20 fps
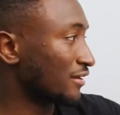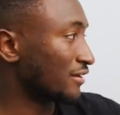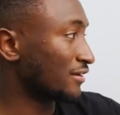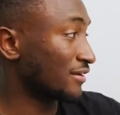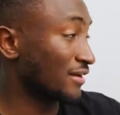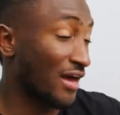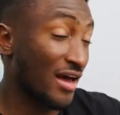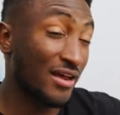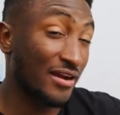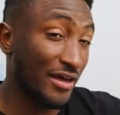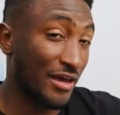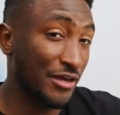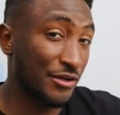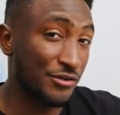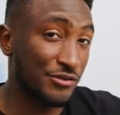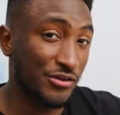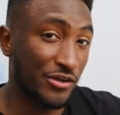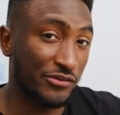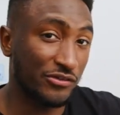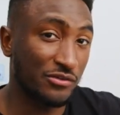not height
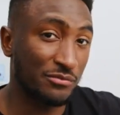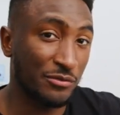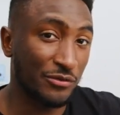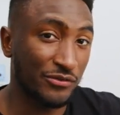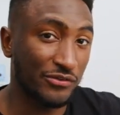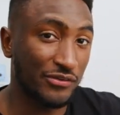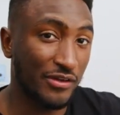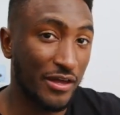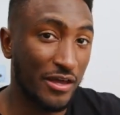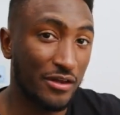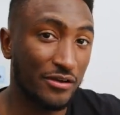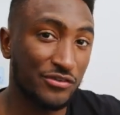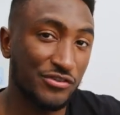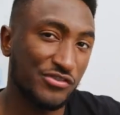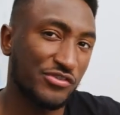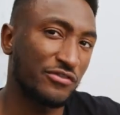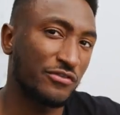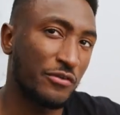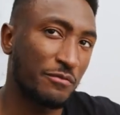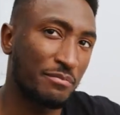adjustable stand,
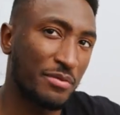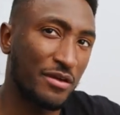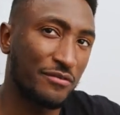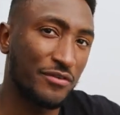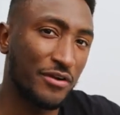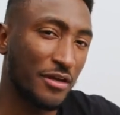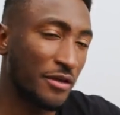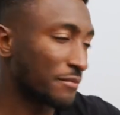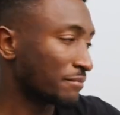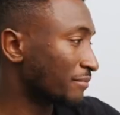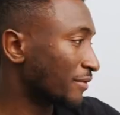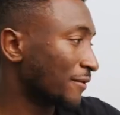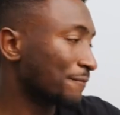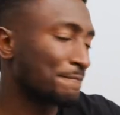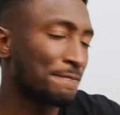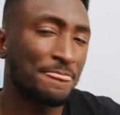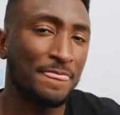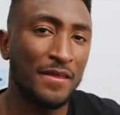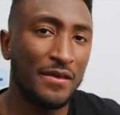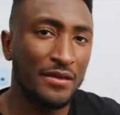just for pivoting, but
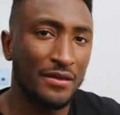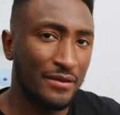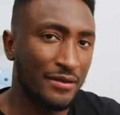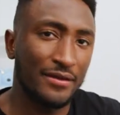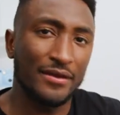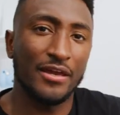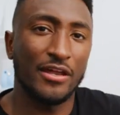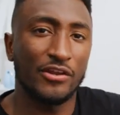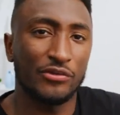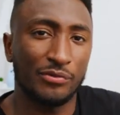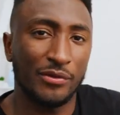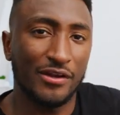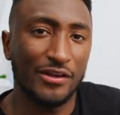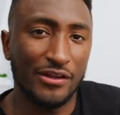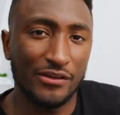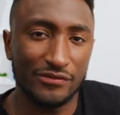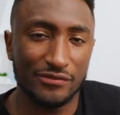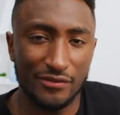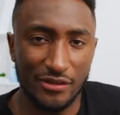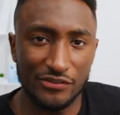it is what it
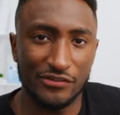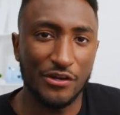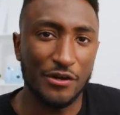is. It's